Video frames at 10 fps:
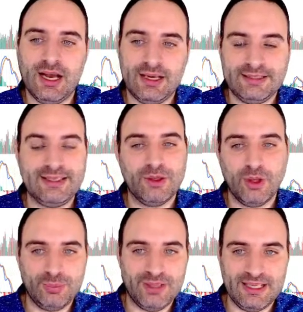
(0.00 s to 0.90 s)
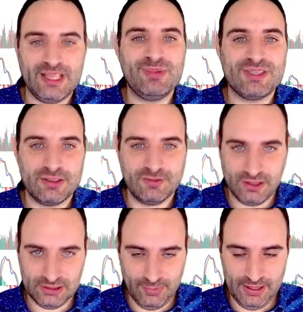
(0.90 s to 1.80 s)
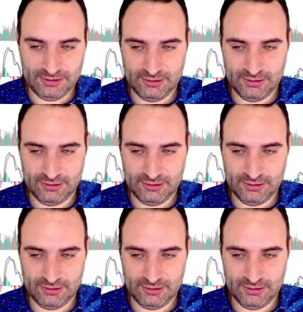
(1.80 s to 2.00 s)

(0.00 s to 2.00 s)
it cannot be an ABC flat pattern.